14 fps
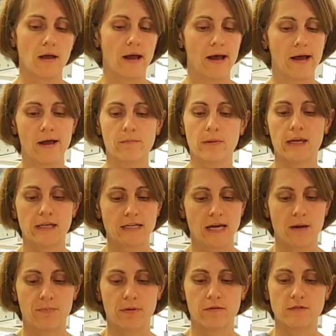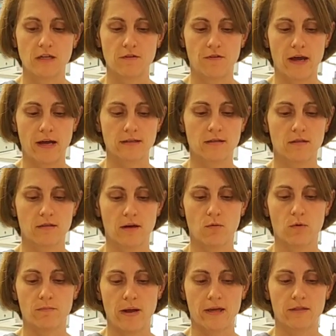any type of defect that
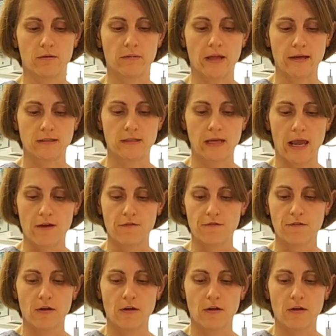would make them less safe.